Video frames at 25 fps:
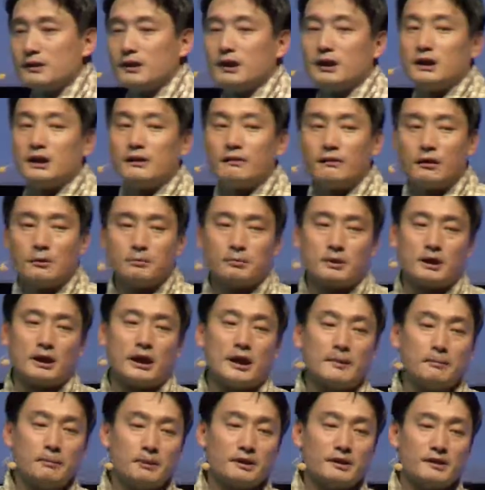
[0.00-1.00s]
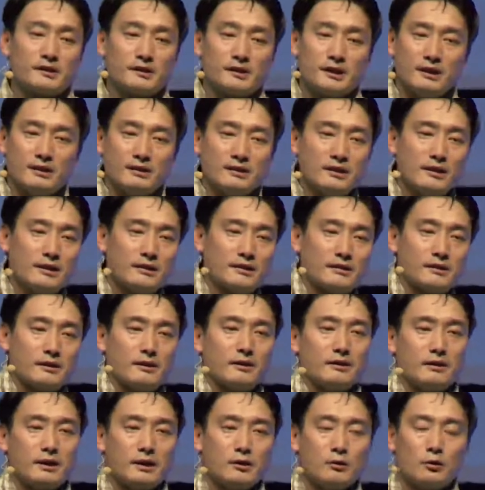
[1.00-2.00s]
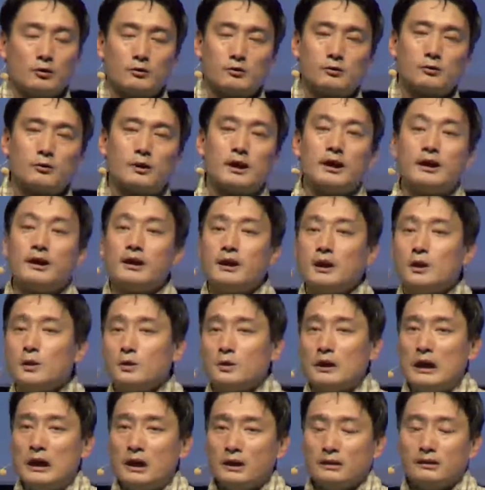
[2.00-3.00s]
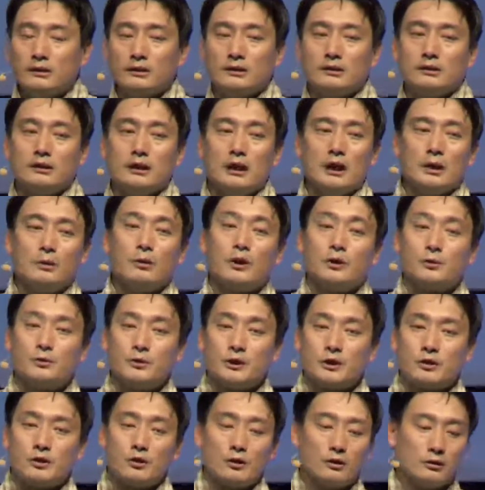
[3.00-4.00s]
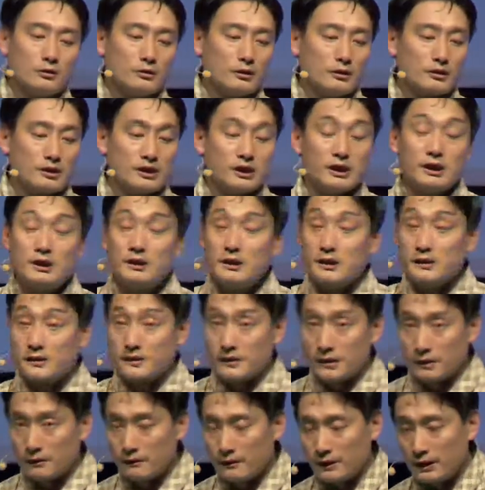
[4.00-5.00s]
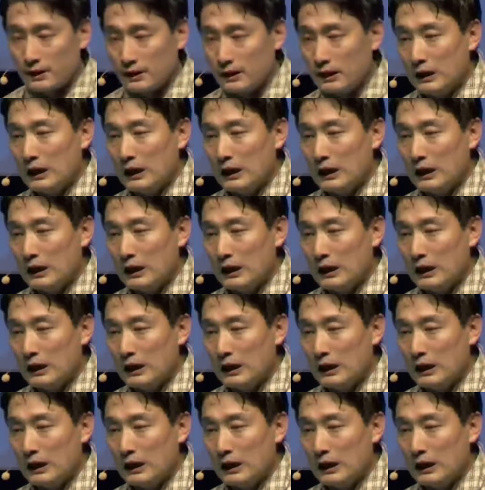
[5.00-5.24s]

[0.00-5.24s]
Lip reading: they developed a happiness index, and they also carry out the what we call GNH survey.